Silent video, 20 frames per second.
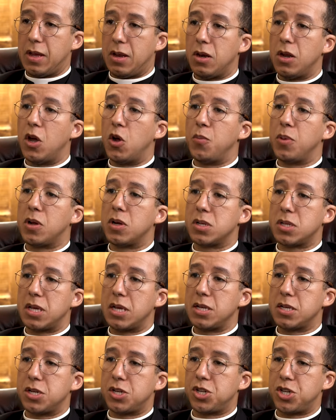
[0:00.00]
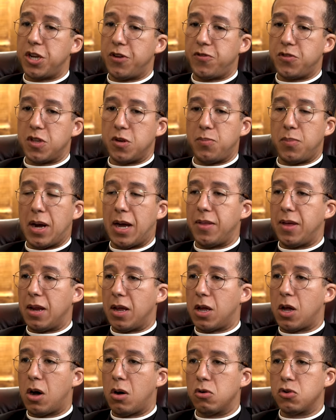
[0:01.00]
No, because things had shifted by then.
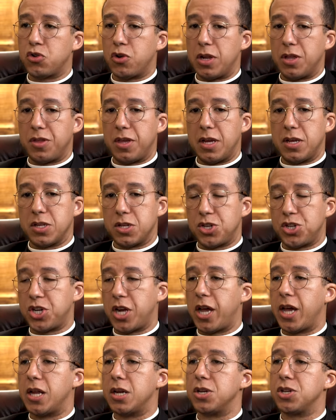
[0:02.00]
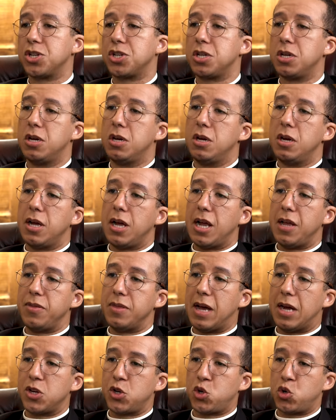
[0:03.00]
Culturally, things had changed in
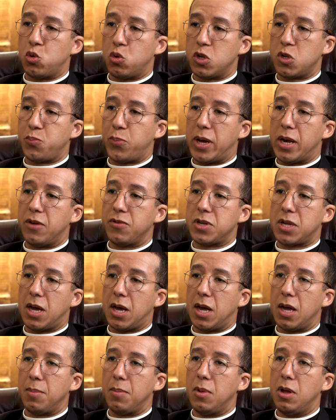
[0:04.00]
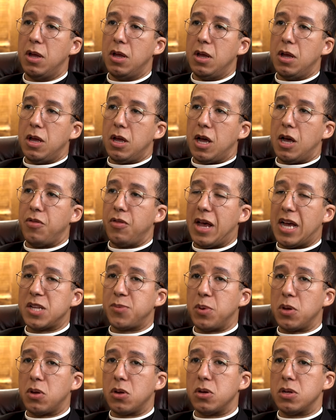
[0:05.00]
that short span of time. And that's
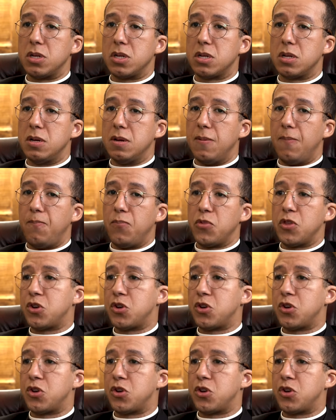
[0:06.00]
because the